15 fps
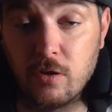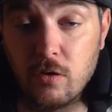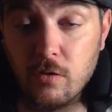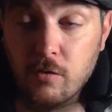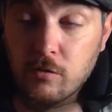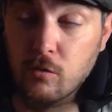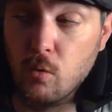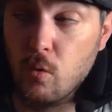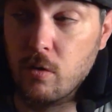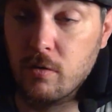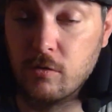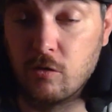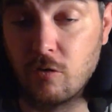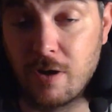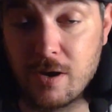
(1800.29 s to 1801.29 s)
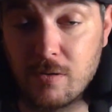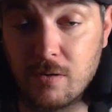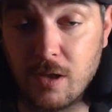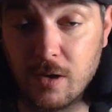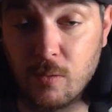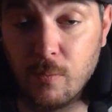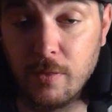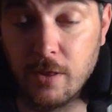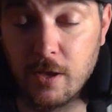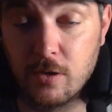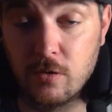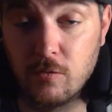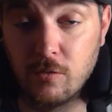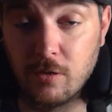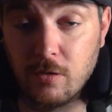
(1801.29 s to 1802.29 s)
good. The score is great, like, when
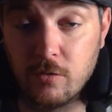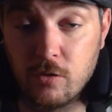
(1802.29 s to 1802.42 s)
they